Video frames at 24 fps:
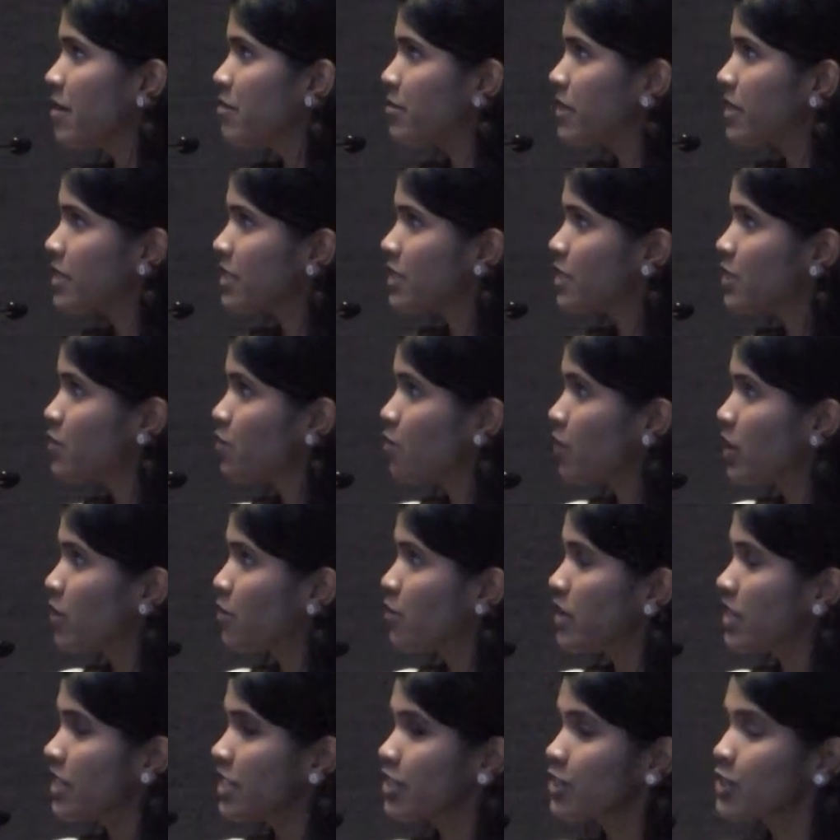because when
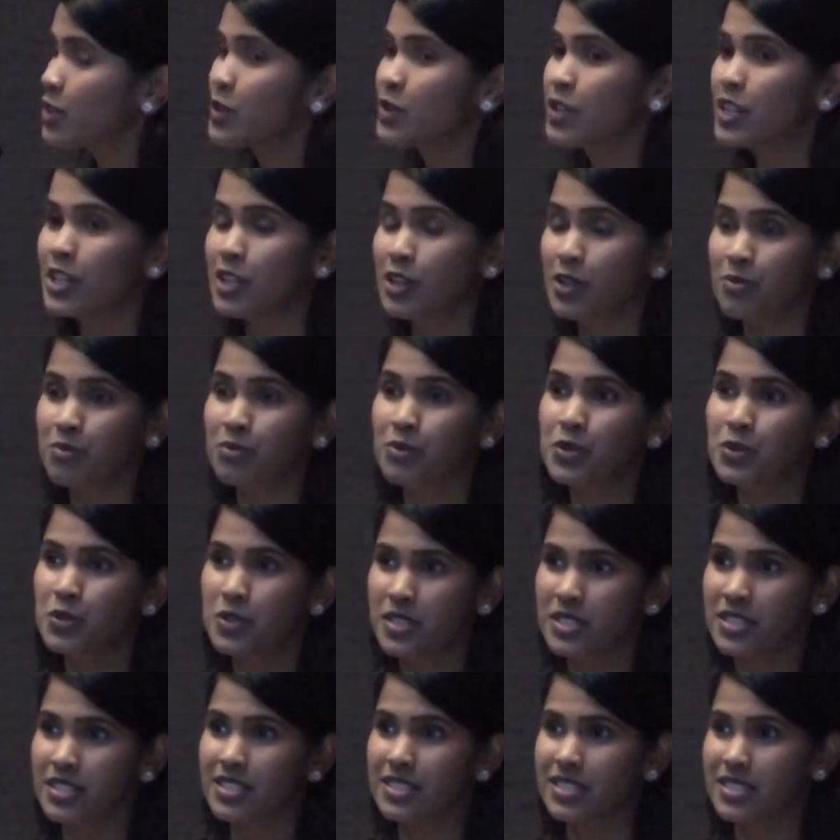we included our
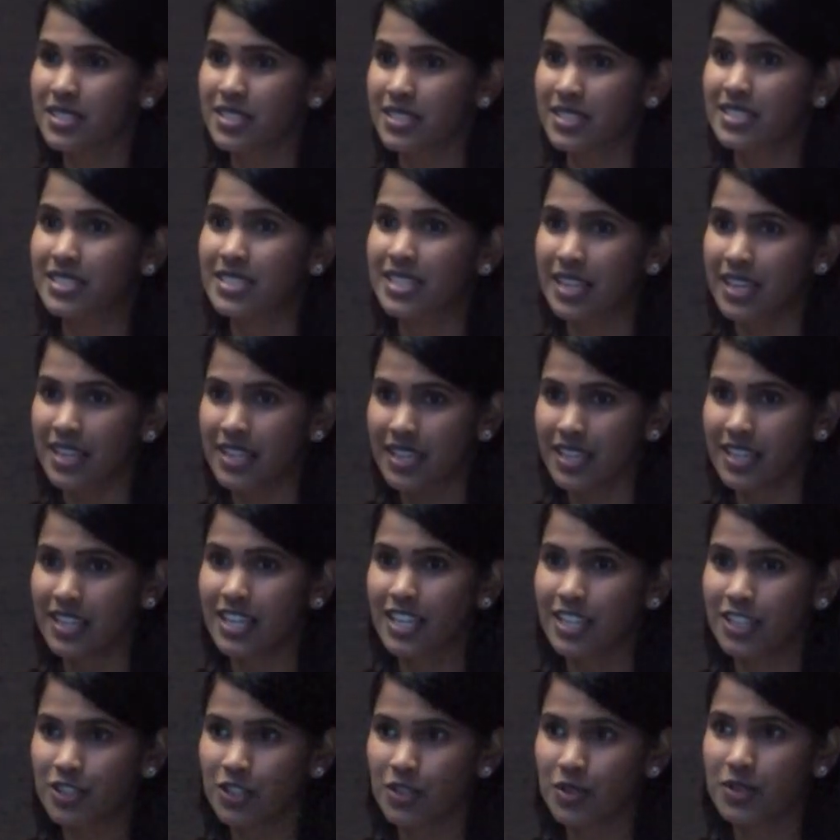mucinous data
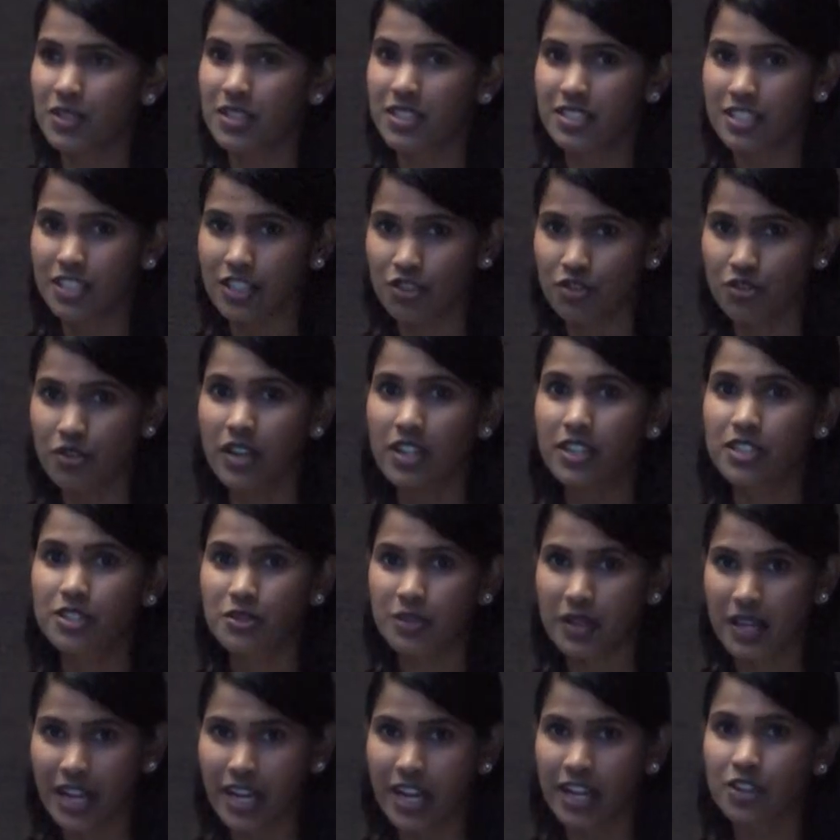into this and tried to
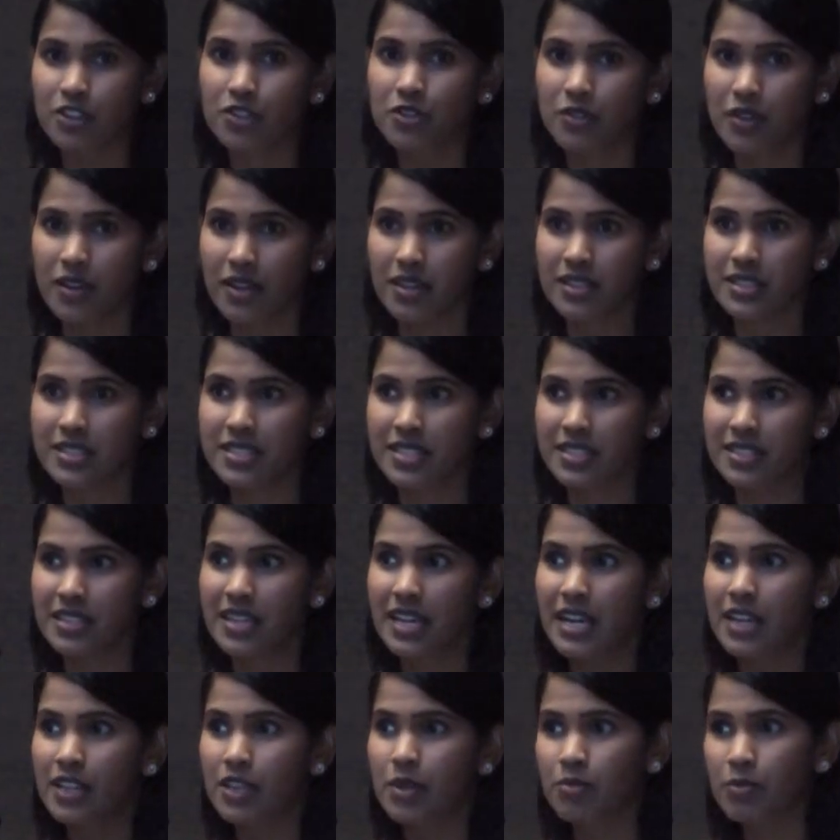categorize it,
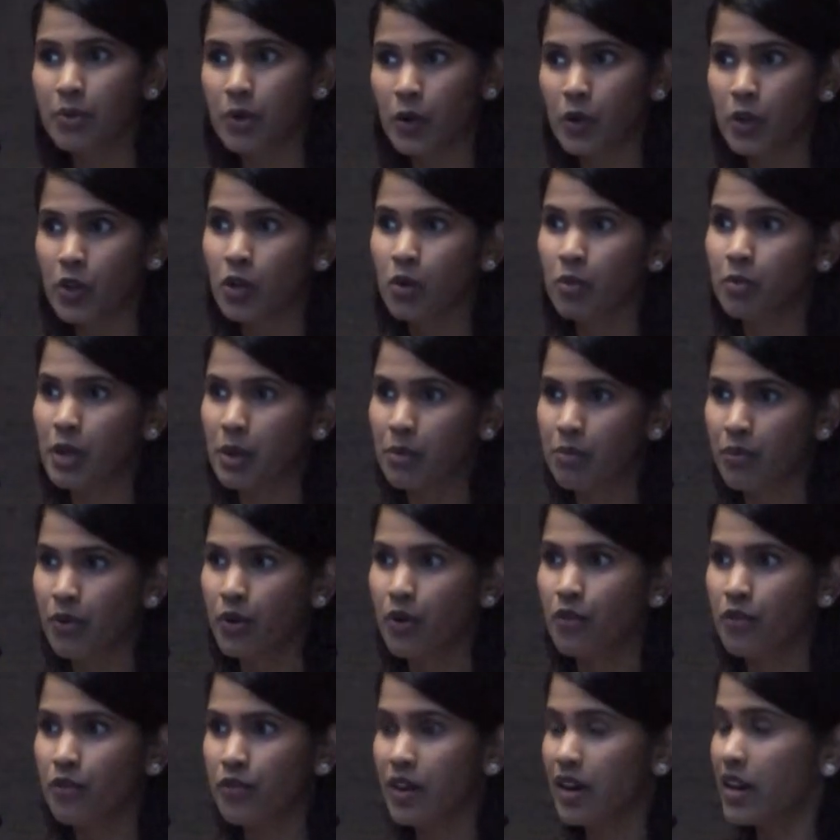the proteomic
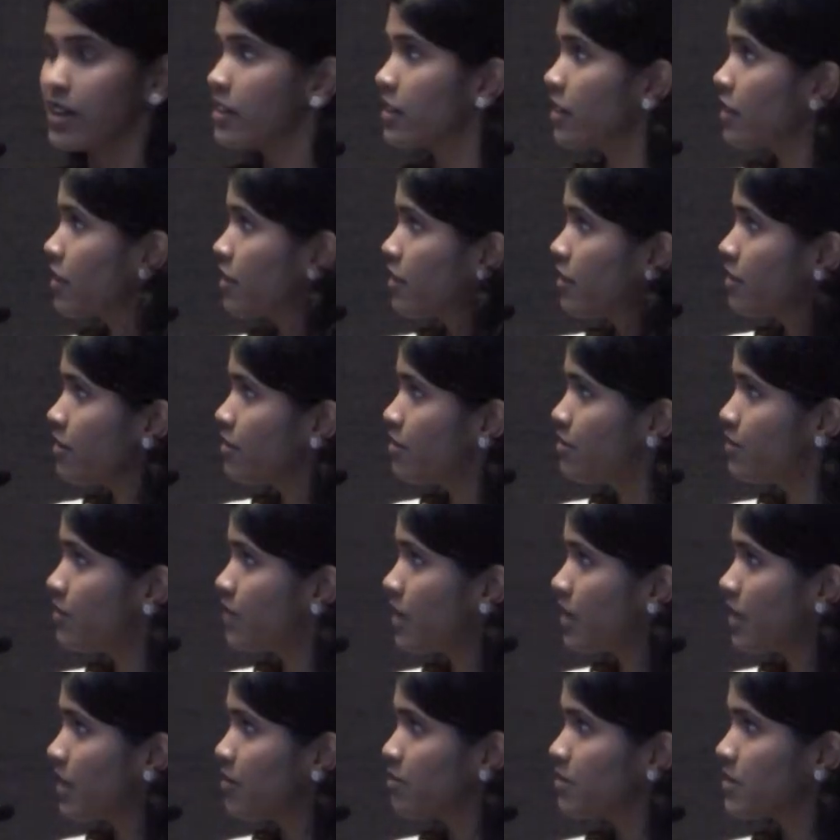profiling of
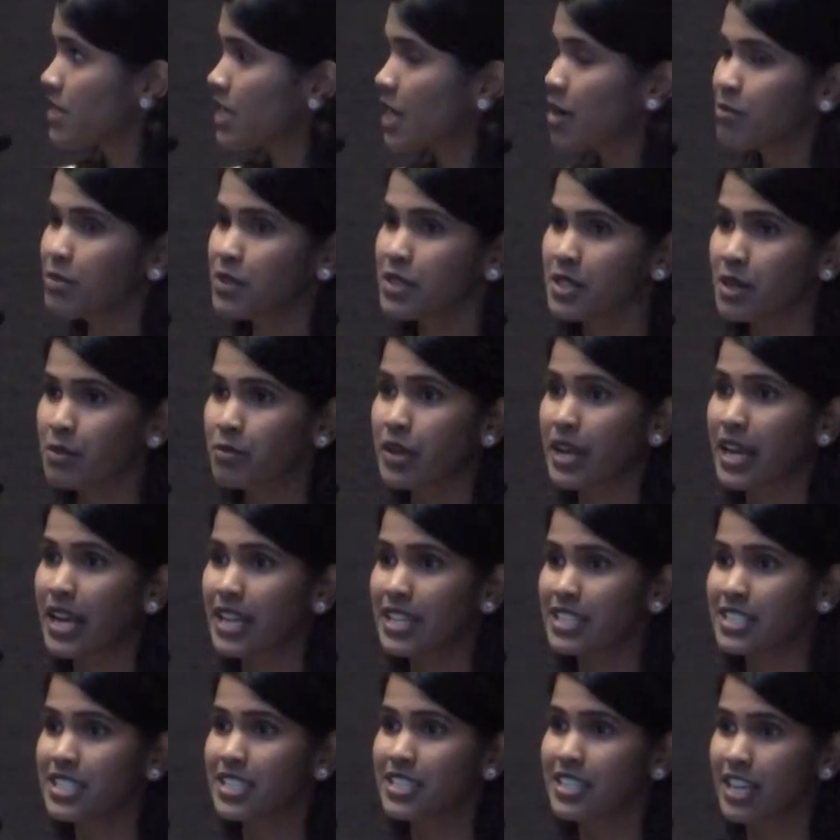sample number
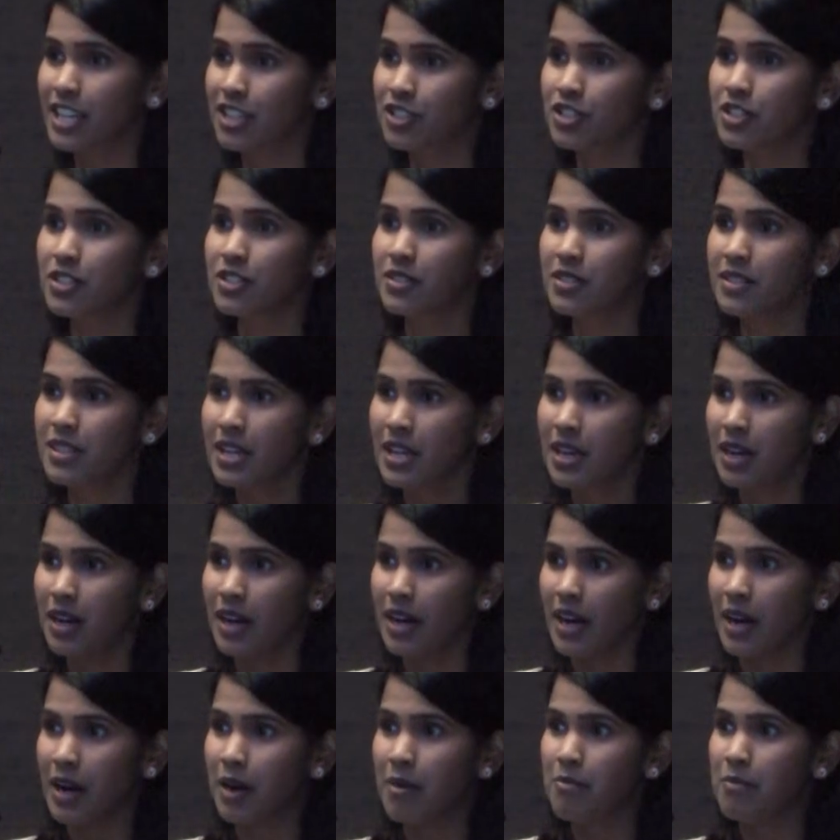18 actually
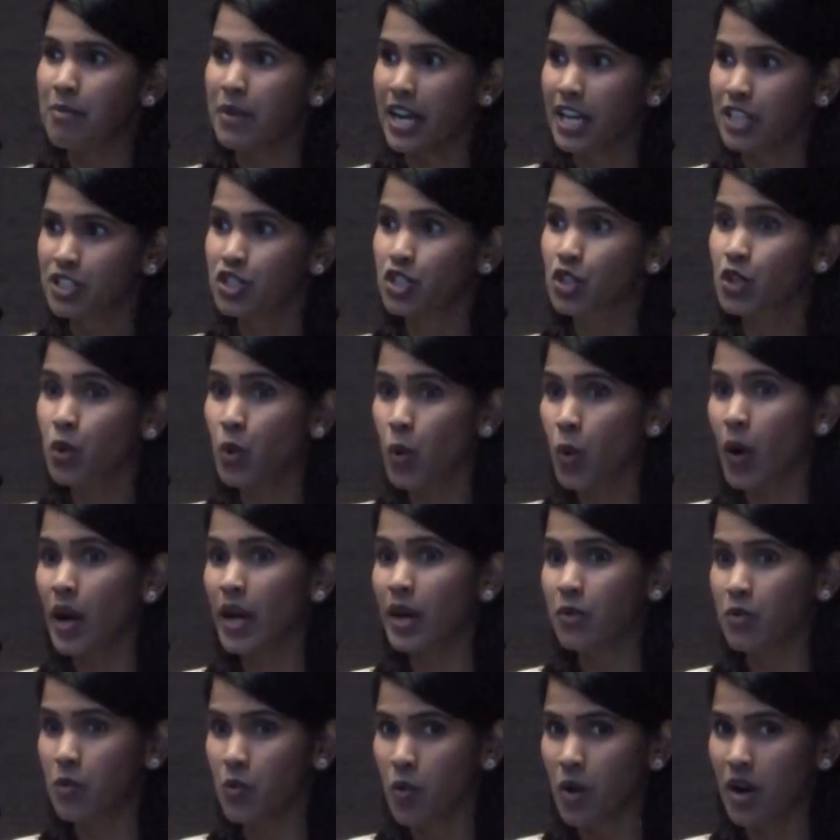matched
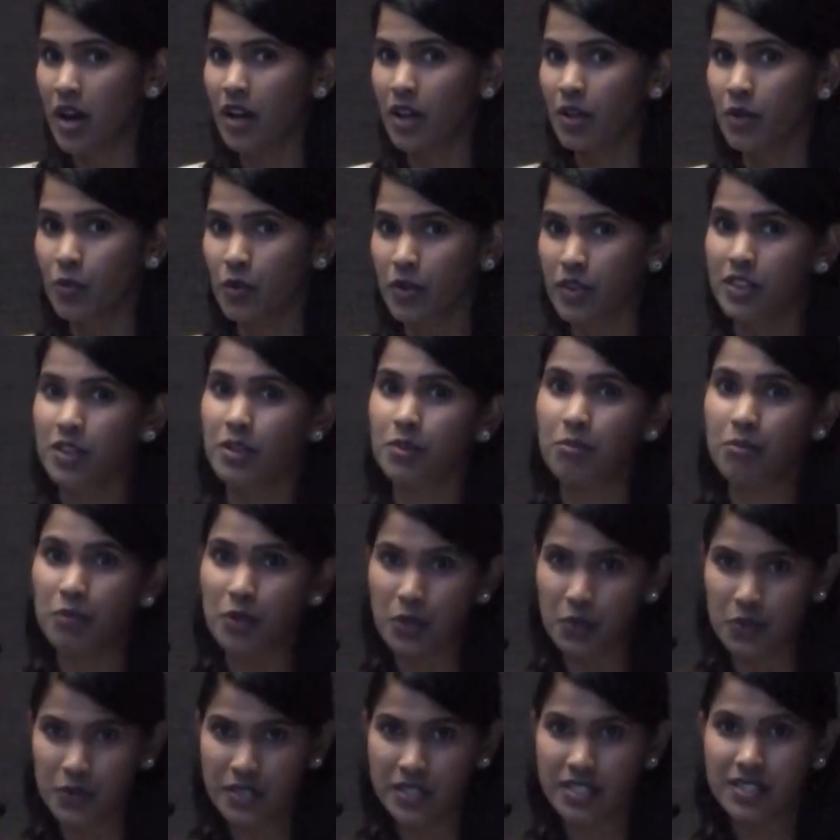quite well with the
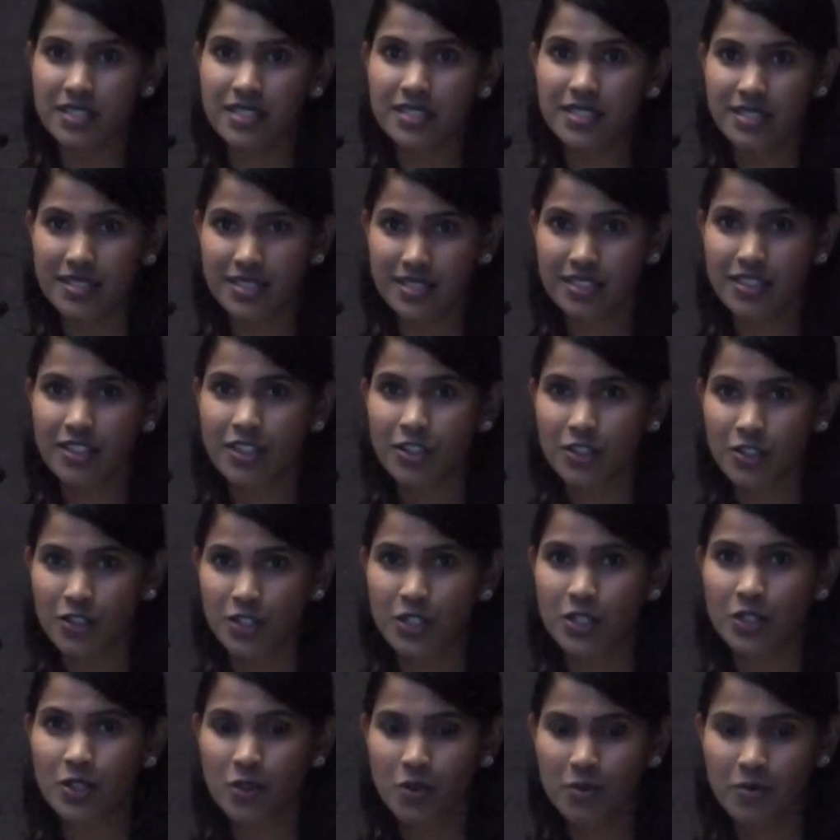mucinous
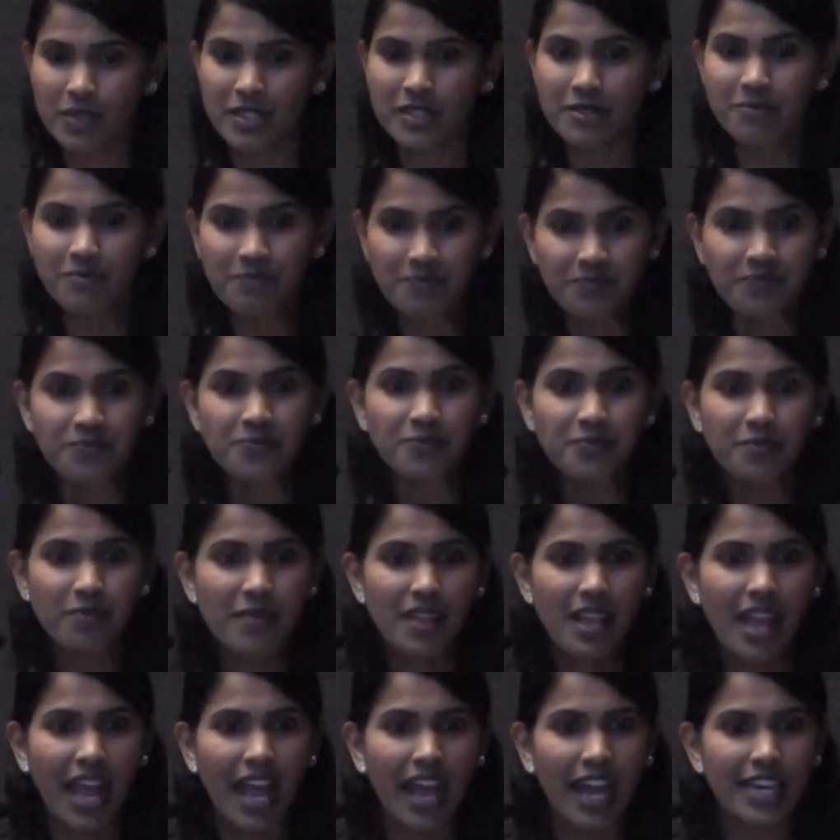carcinoma.
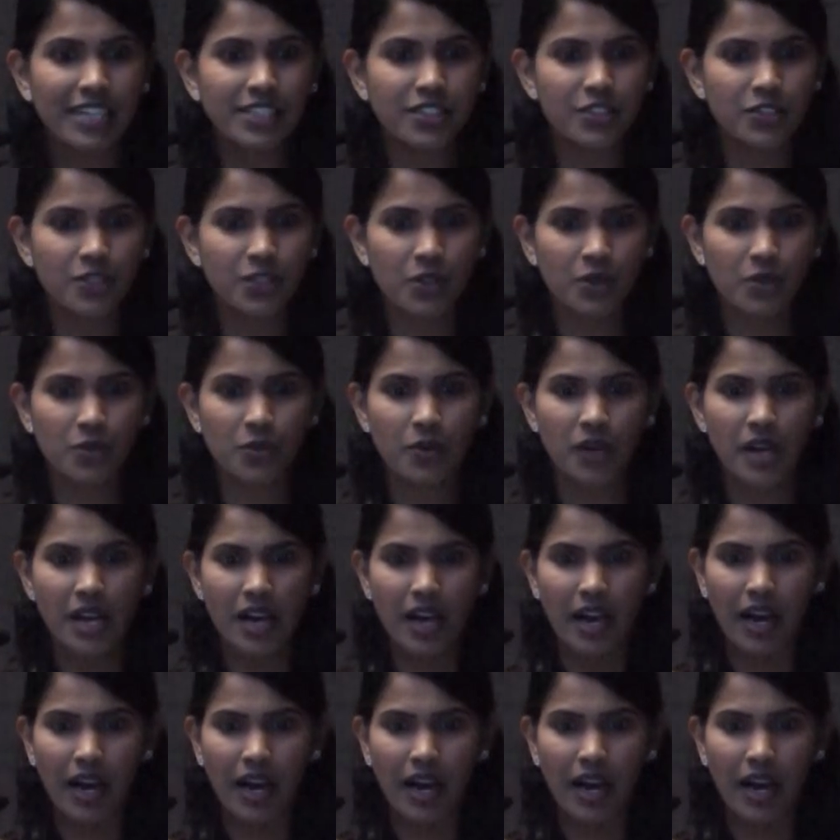And so